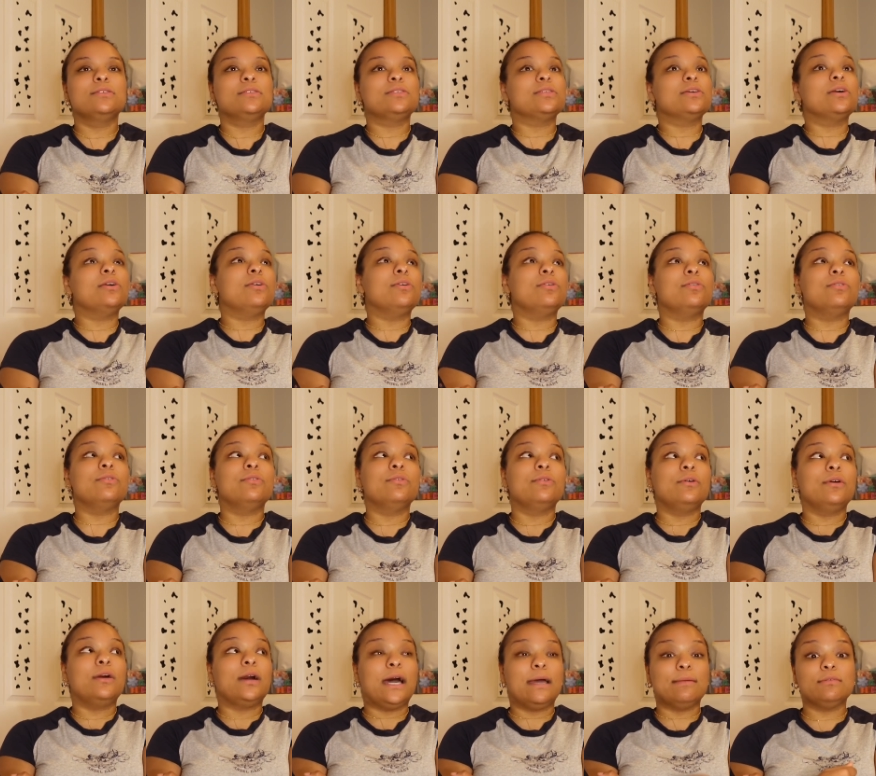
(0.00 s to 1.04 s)
So
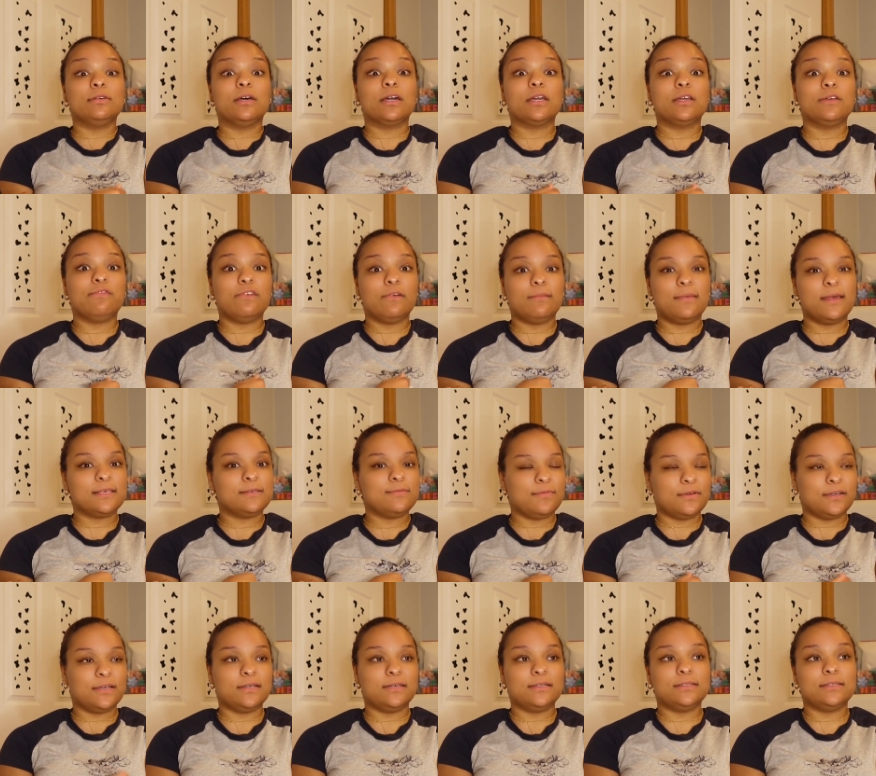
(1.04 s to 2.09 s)
I'm talking from
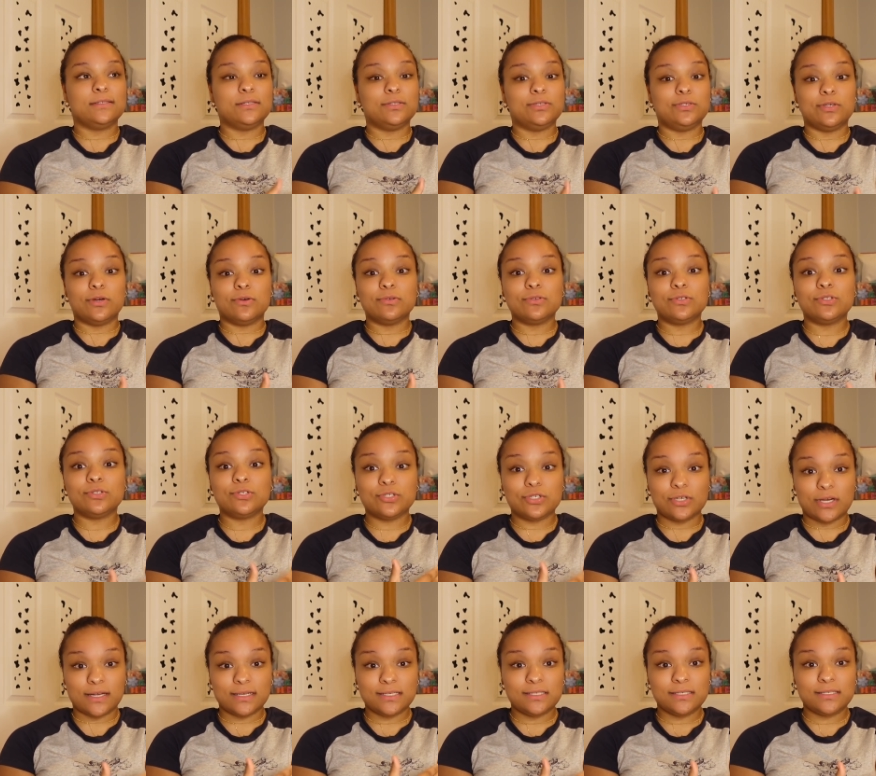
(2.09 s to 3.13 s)
experience, don't
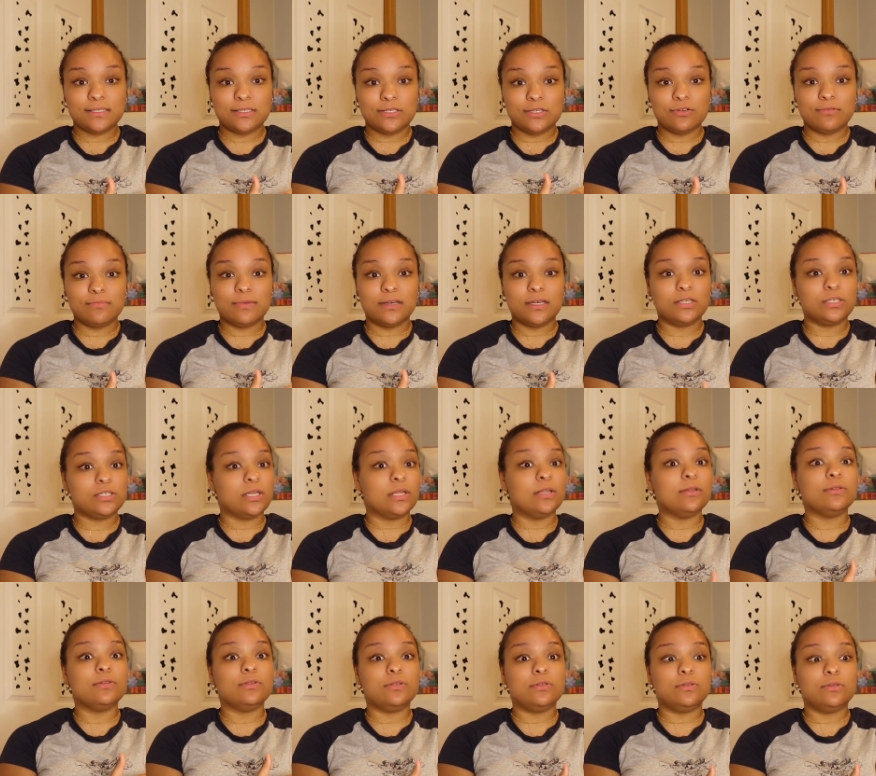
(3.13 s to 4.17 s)
stress too much
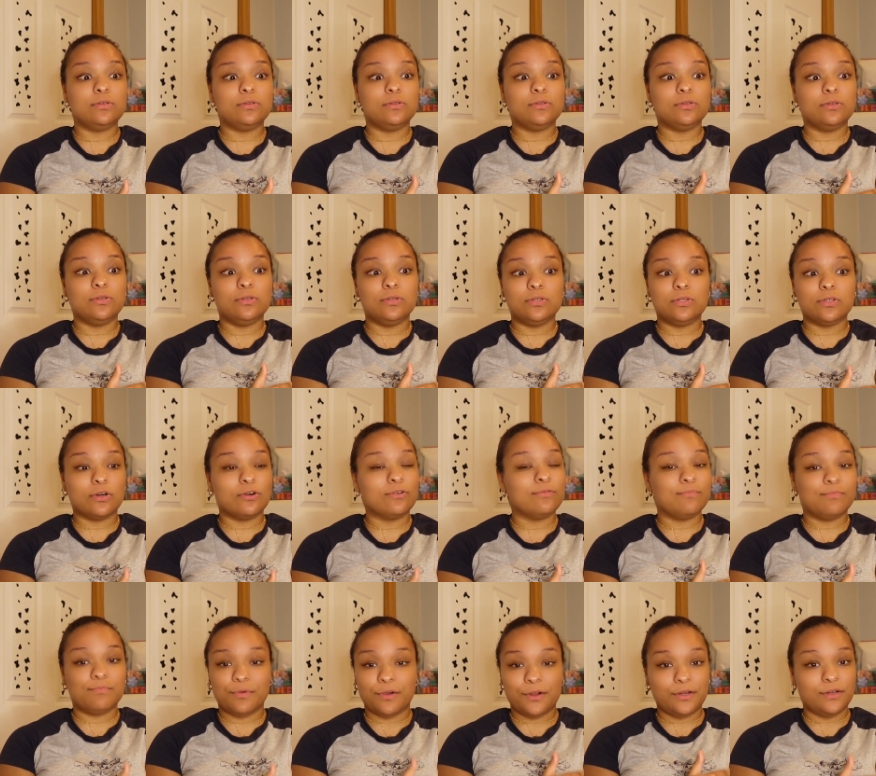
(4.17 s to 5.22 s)
and
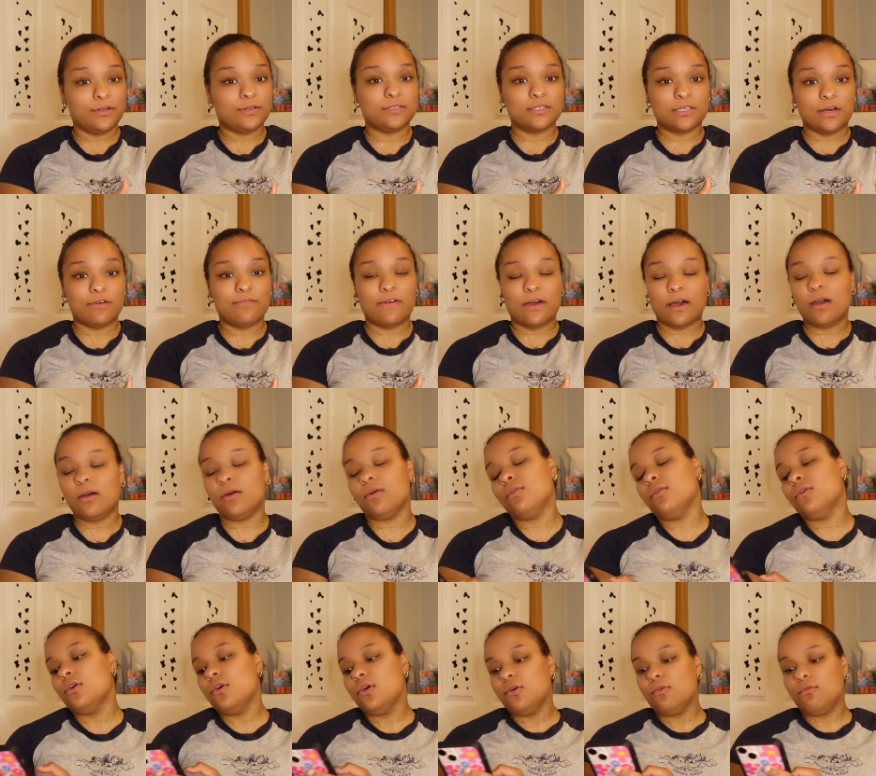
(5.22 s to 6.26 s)
don't burn yourself out
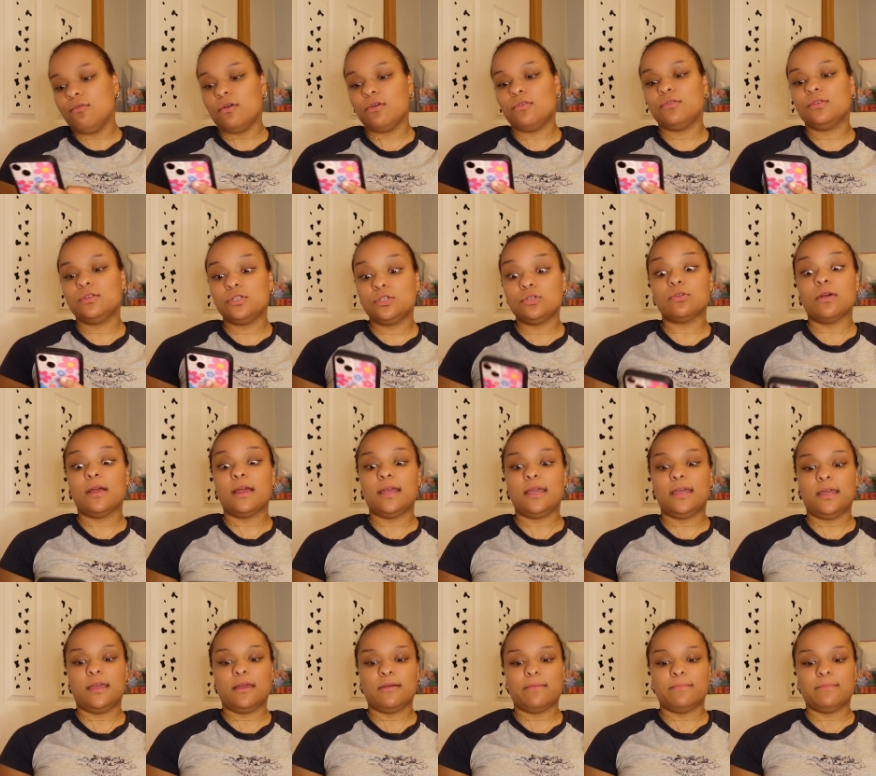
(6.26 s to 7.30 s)
with
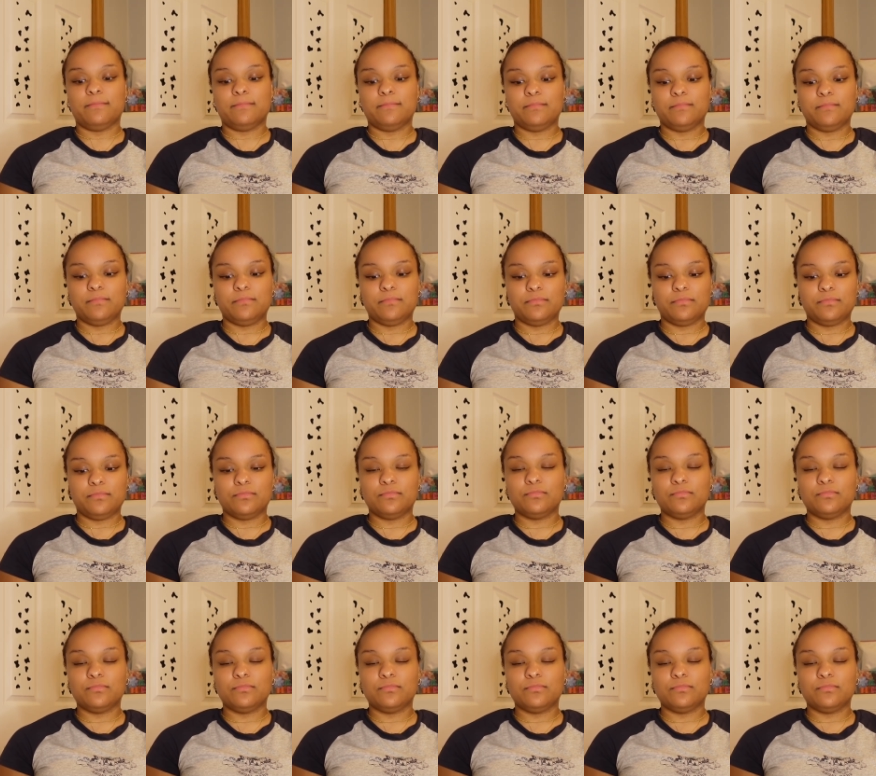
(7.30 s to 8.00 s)
trying